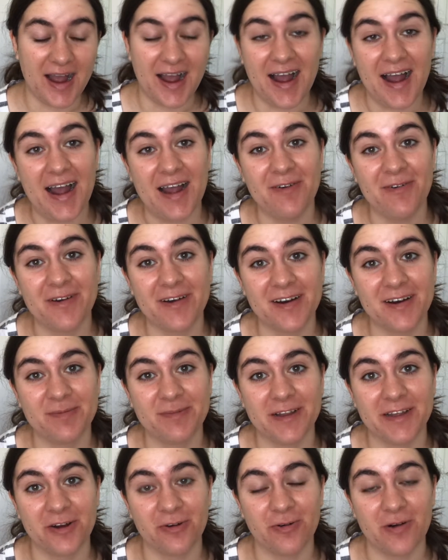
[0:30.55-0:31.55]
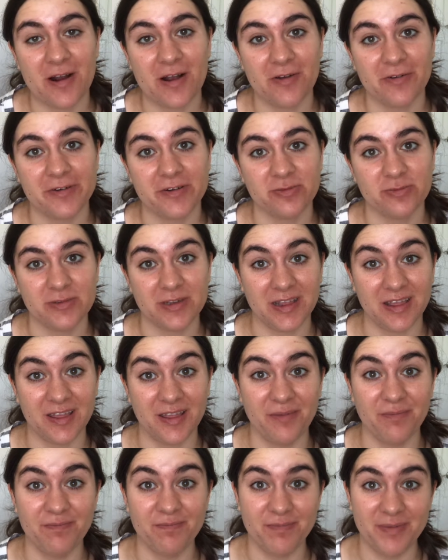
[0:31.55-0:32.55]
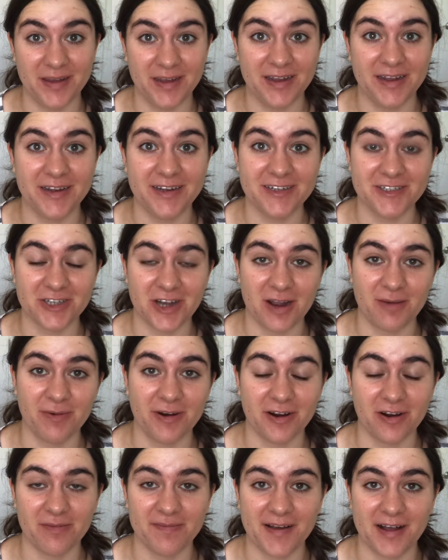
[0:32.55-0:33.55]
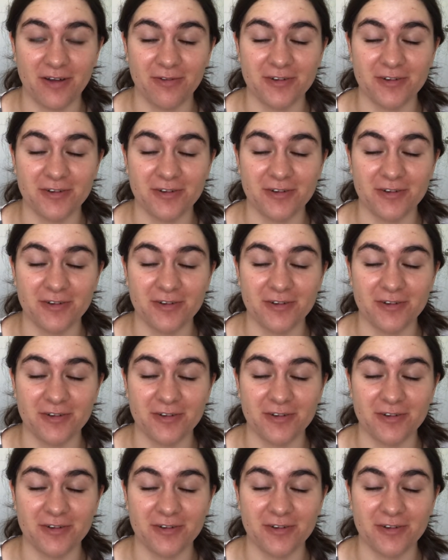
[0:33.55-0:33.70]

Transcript: I wanted to play around with the big Jawbreaker palette,